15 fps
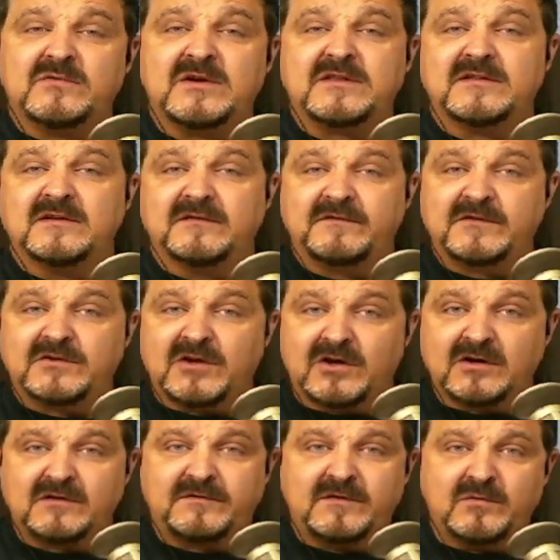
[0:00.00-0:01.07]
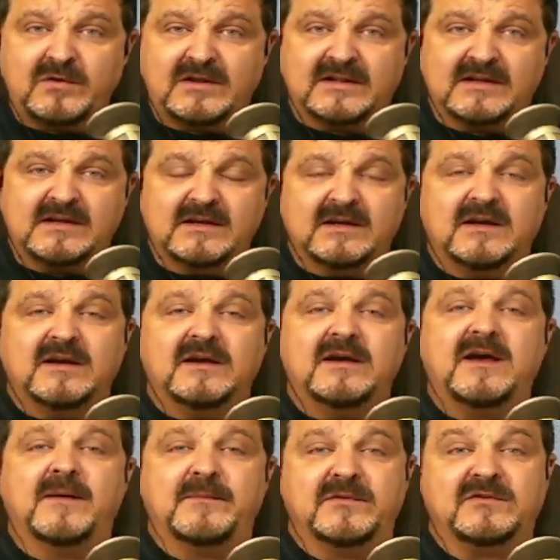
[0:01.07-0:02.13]
with Photography Weekly,
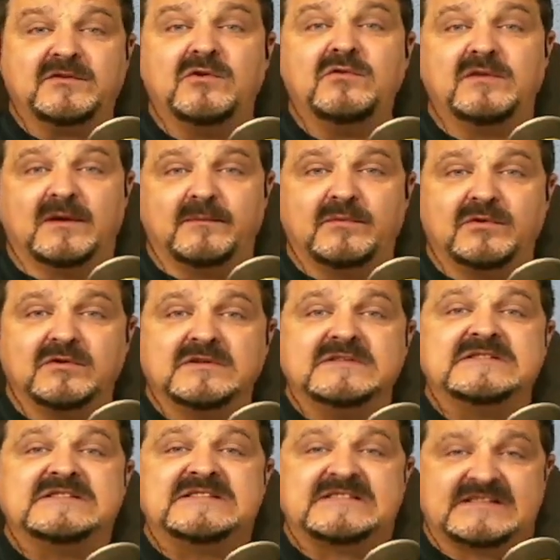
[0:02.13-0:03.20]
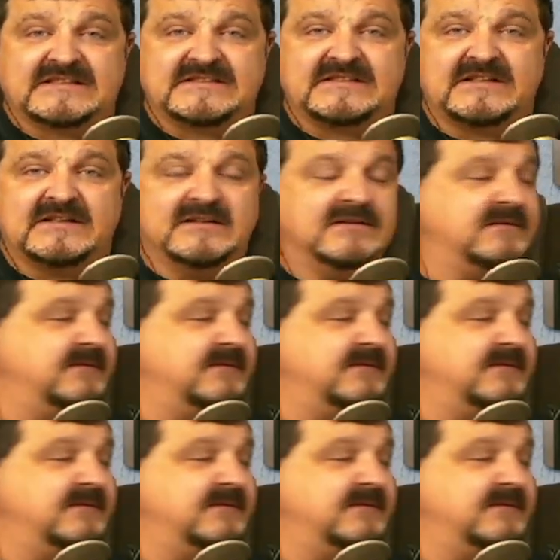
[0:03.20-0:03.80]
episode number 60.